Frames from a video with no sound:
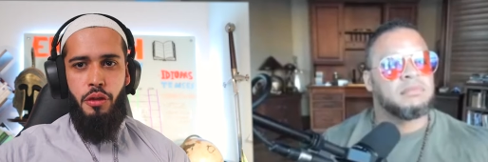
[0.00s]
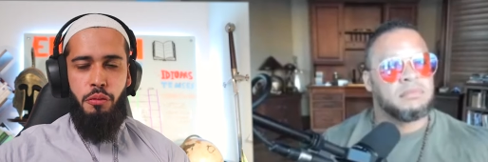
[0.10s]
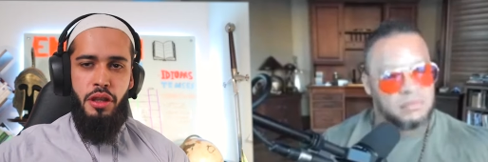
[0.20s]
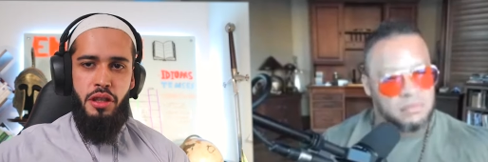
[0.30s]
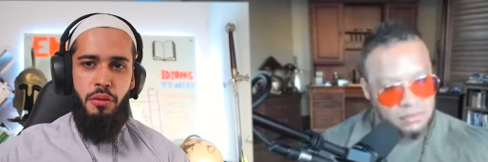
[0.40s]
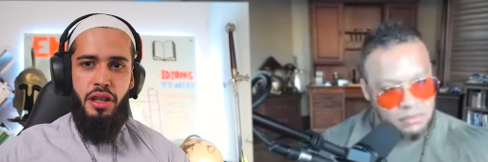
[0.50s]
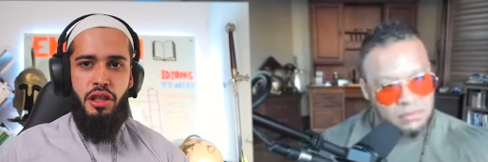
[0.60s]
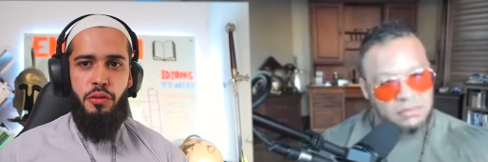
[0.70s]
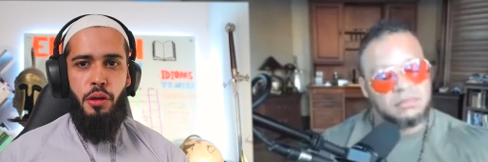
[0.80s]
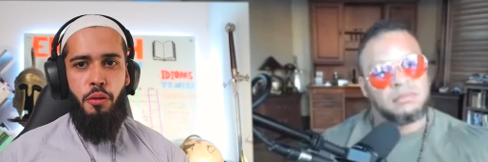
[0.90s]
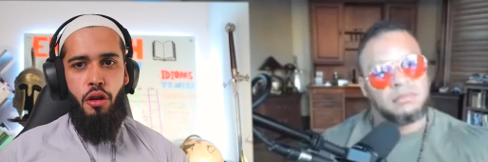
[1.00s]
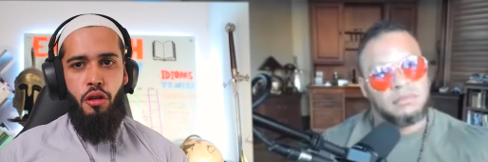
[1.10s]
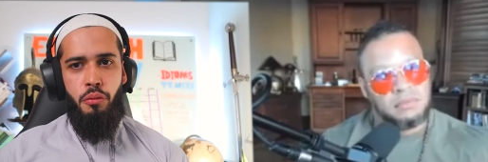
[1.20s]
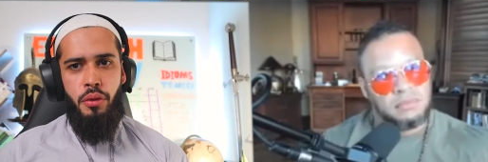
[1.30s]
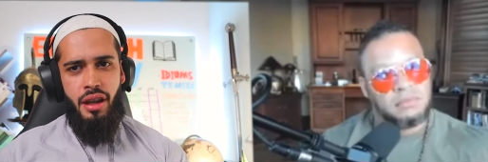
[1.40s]
Speaker 1: may peace and blessings be
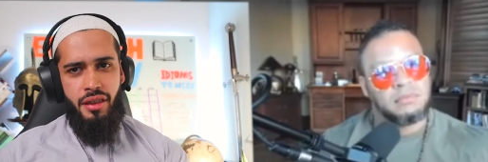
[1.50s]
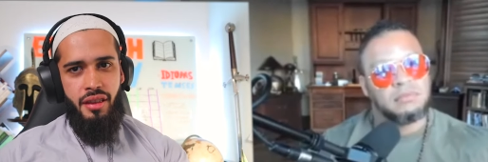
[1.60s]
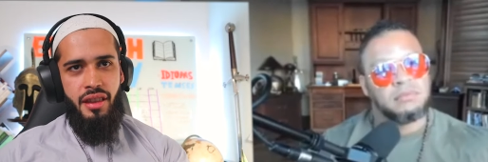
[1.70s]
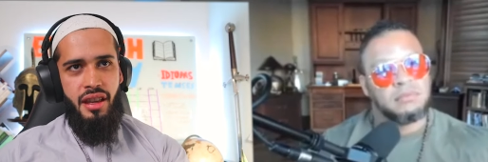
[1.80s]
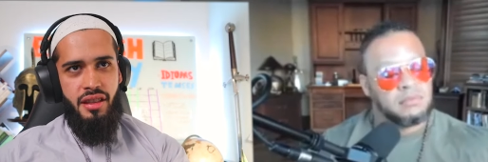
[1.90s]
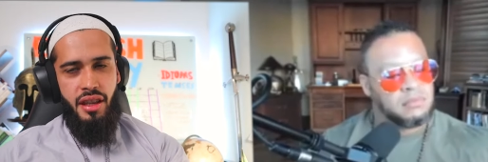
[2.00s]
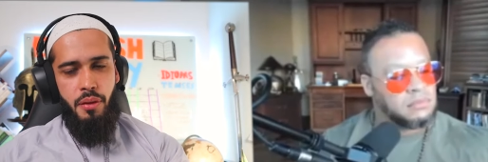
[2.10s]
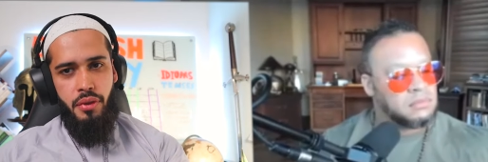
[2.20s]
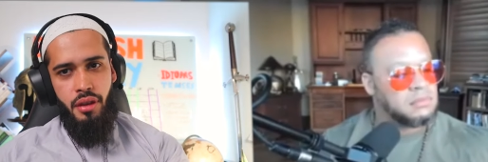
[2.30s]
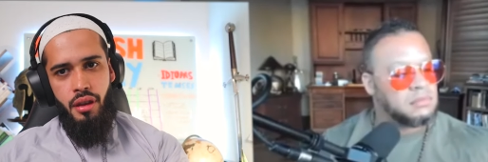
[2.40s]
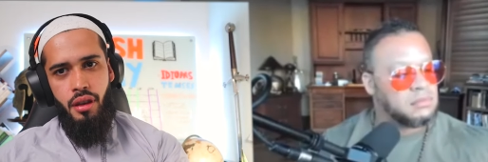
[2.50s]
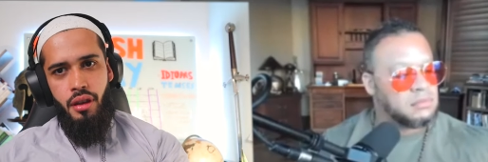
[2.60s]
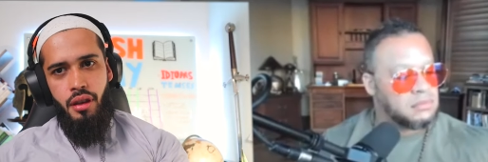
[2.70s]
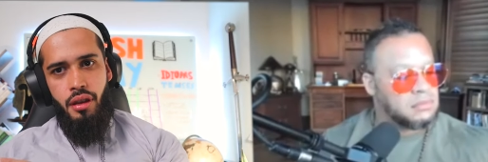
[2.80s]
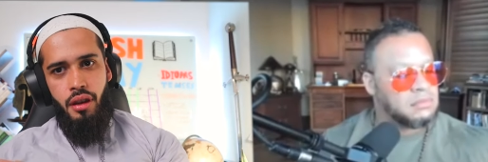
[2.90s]
upon him, but I think they accept
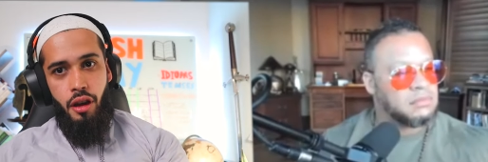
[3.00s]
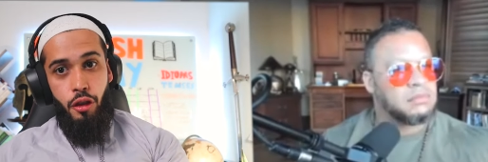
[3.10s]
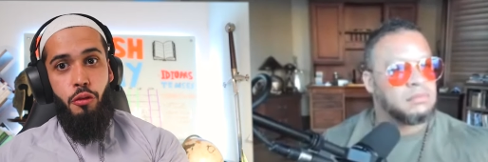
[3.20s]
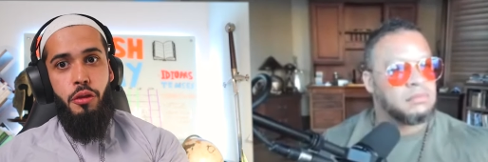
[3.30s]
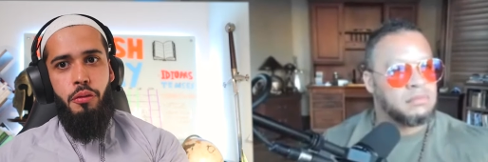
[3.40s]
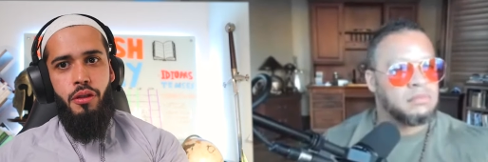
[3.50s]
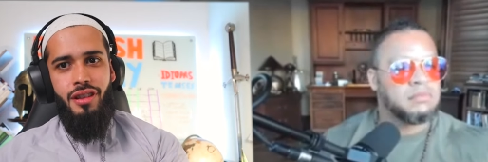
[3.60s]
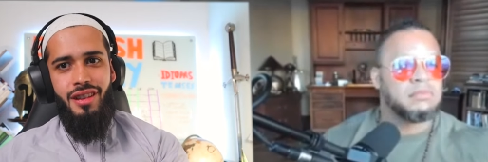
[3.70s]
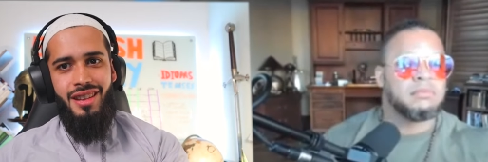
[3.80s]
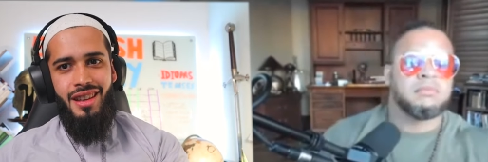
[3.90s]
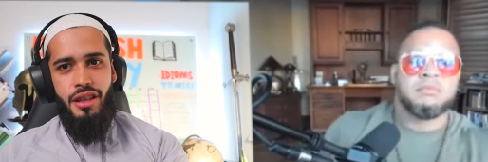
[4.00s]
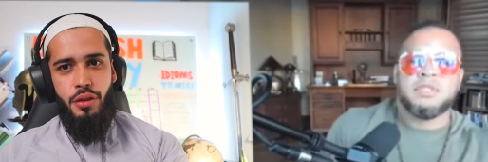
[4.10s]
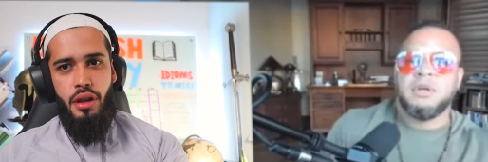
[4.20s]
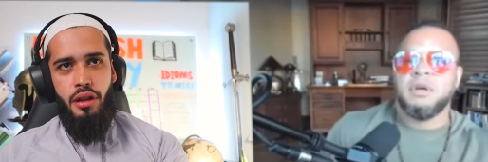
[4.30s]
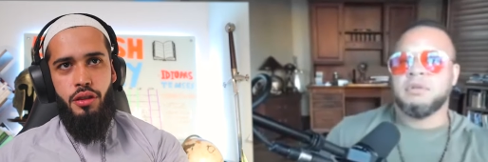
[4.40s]
other people
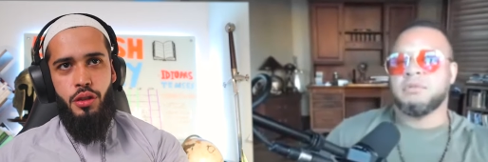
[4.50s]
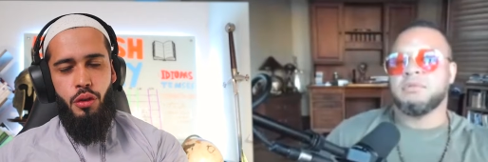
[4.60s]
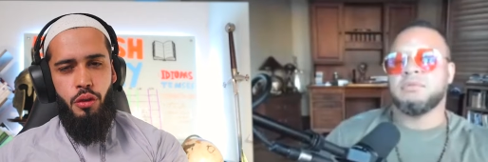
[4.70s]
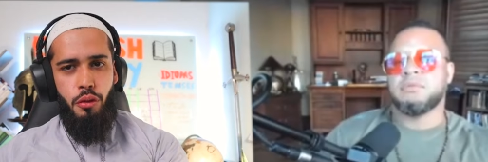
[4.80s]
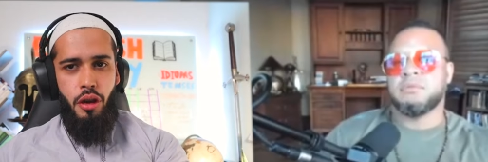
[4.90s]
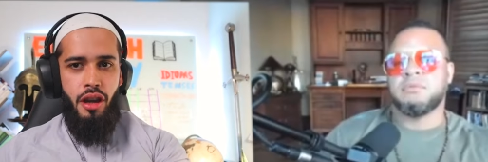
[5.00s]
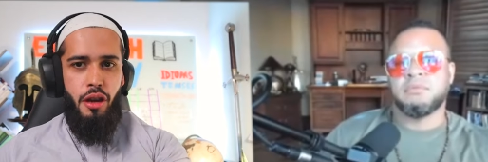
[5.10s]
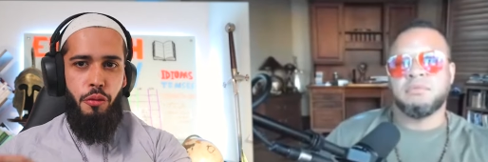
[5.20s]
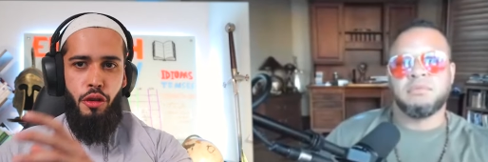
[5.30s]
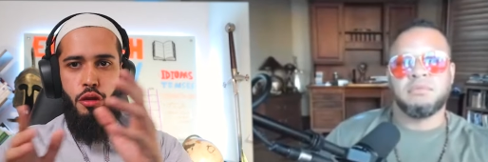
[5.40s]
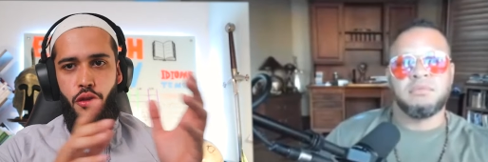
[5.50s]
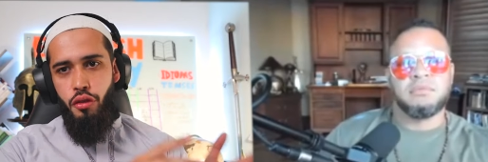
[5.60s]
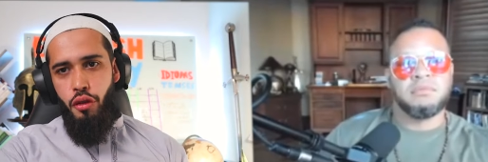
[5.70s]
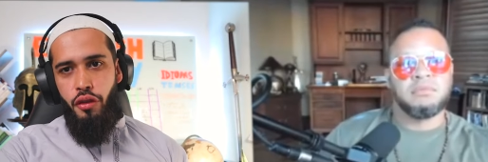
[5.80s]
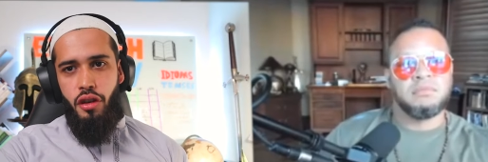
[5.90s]
as well. So, uh, but
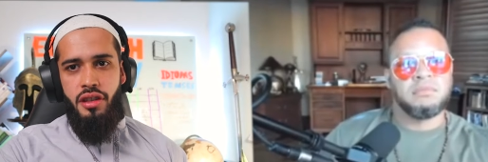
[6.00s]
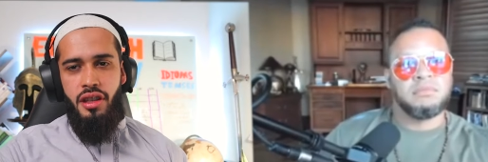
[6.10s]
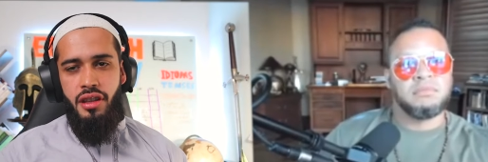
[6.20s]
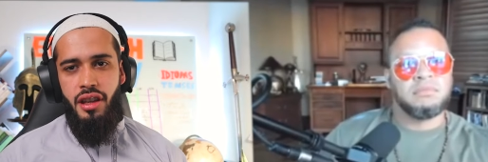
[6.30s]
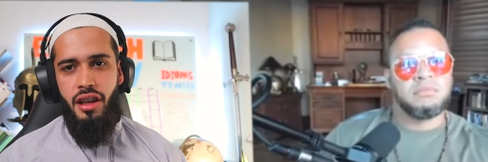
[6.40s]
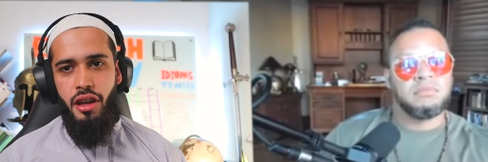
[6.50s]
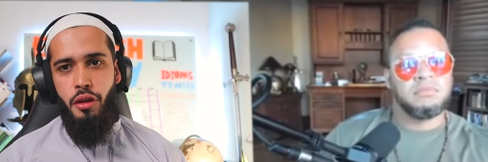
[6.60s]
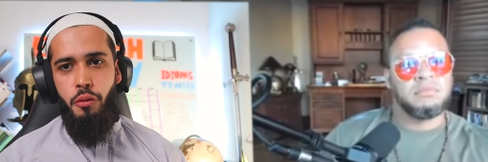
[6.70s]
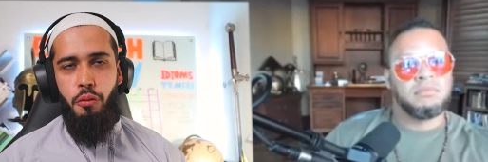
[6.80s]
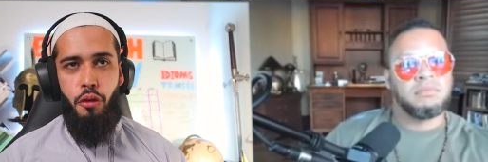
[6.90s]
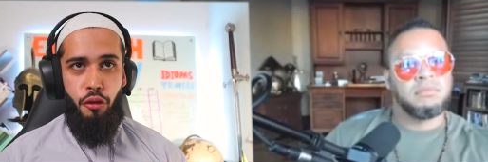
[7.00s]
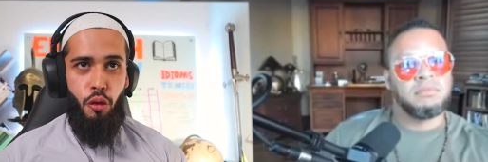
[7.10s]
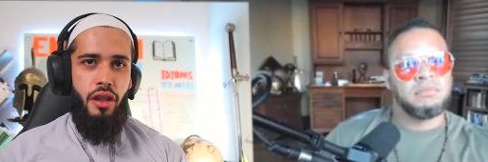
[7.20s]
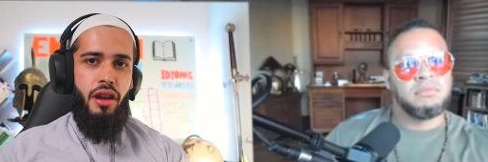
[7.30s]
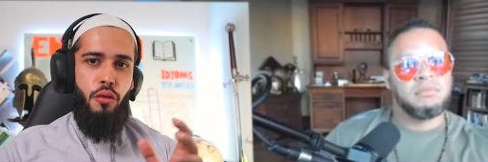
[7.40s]
you reverted uh,
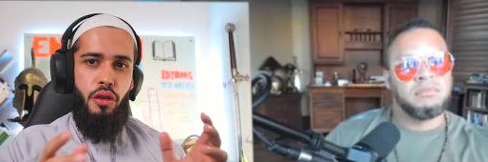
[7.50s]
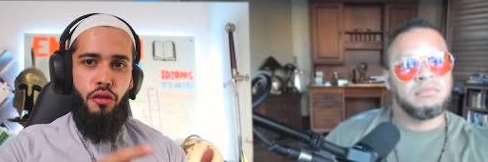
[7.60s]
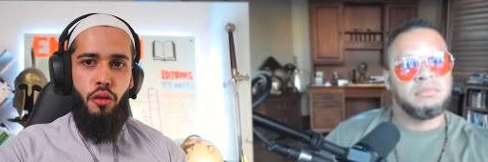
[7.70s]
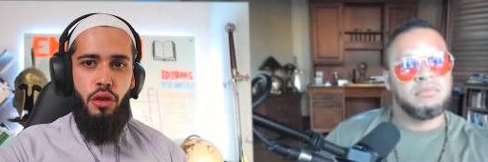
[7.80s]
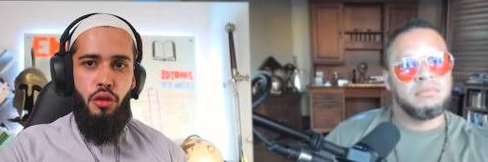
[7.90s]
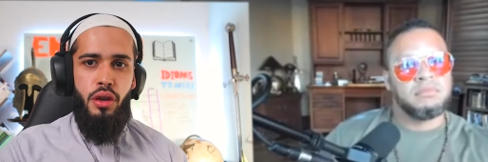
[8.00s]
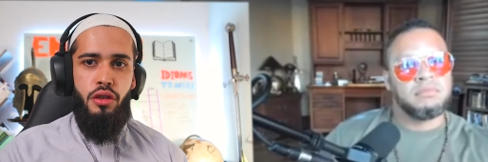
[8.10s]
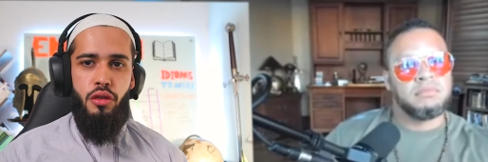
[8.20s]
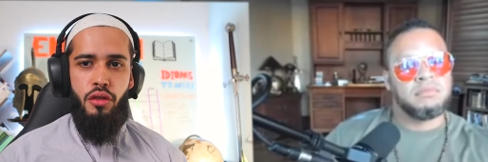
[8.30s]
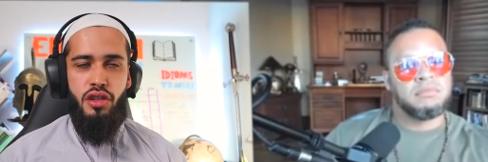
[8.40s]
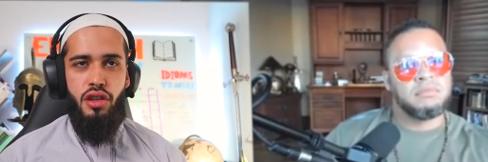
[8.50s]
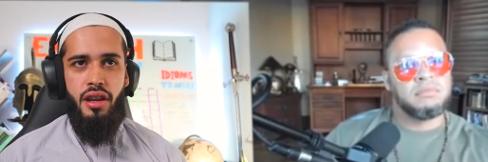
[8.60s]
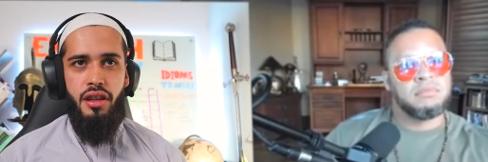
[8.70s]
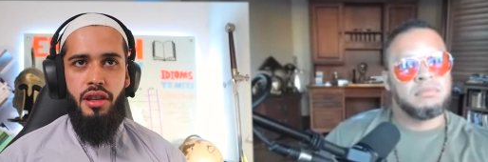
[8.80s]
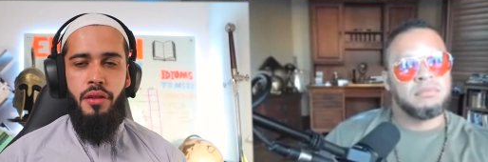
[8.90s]
before that, before when you went to
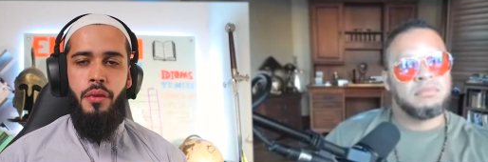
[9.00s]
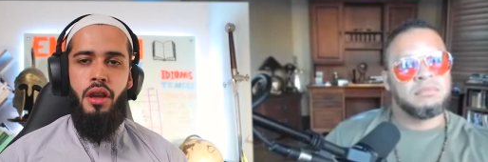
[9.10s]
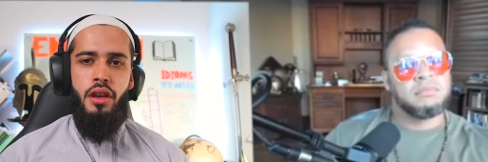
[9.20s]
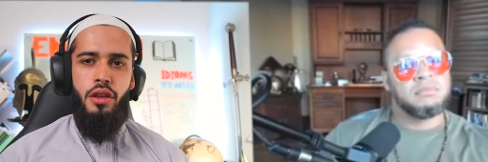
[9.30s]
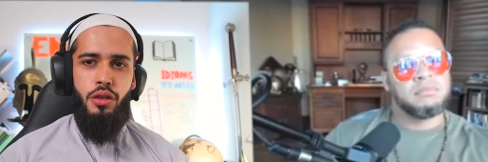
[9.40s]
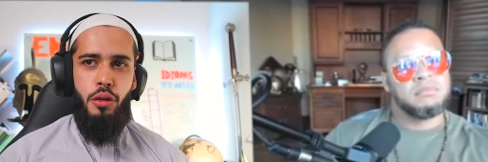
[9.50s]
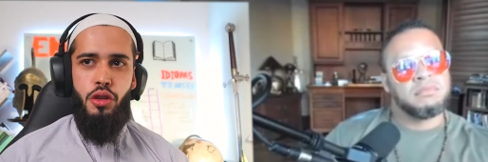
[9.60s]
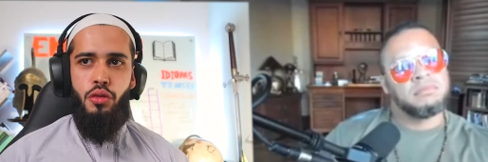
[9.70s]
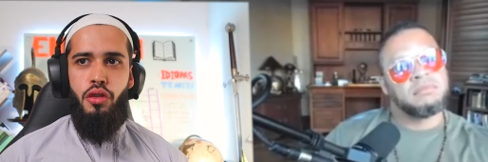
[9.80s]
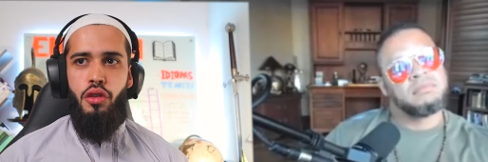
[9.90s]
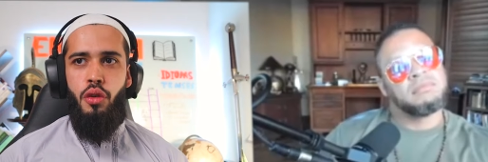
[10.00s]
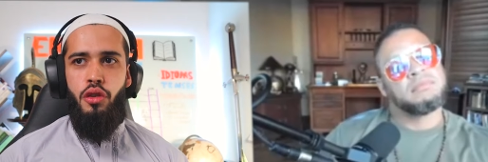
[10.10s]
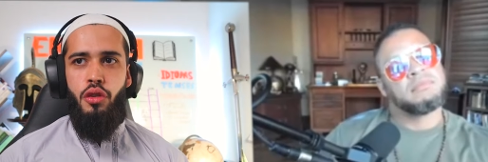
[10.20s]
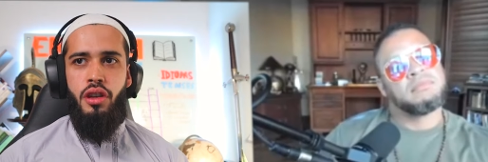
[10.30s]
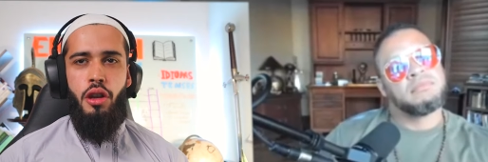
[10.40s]
Christianity. So I'm just wondering what your